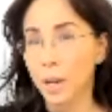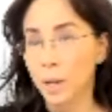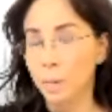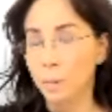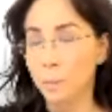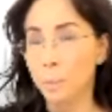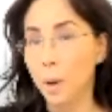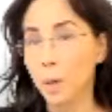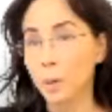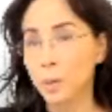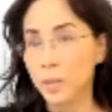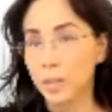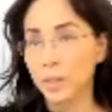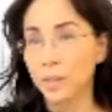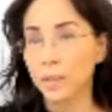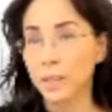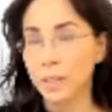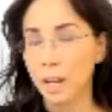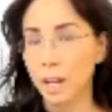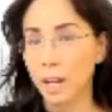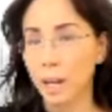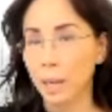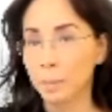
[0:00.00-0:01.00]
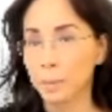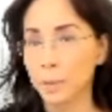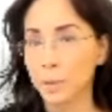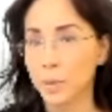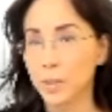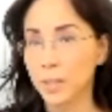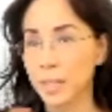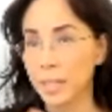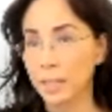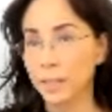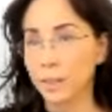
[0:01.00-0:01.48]
most of the time you
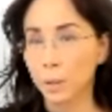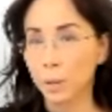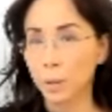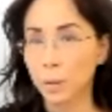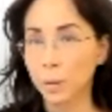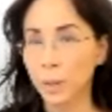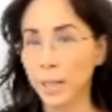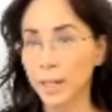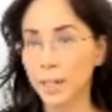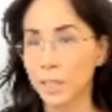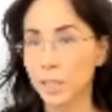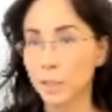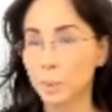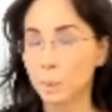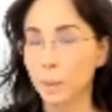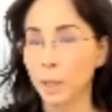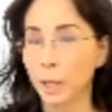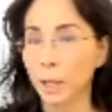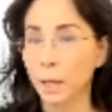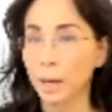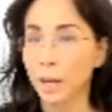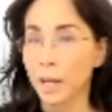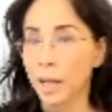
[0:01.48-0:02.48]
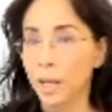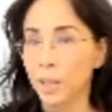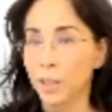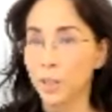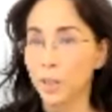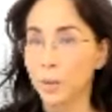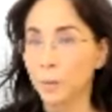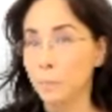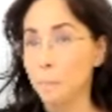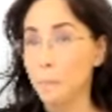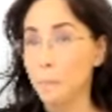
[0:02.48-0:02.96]
see in the credits, but it